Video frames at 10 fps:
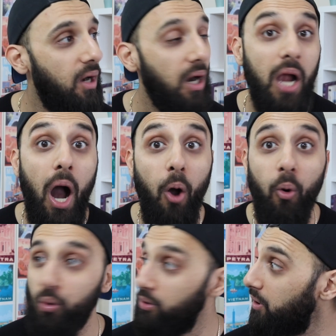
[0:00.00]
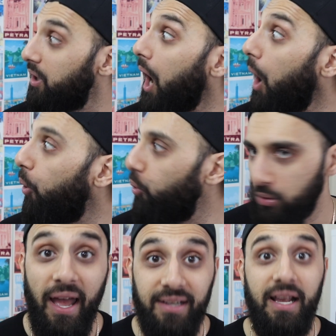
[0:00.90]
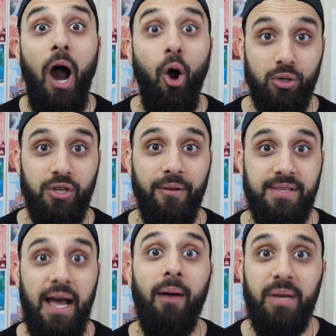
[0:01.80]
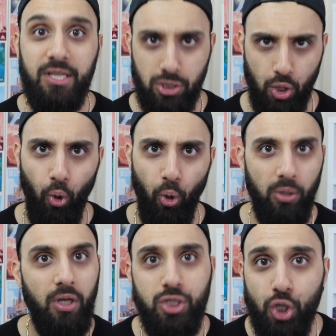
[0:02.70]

And gao turns out means tall.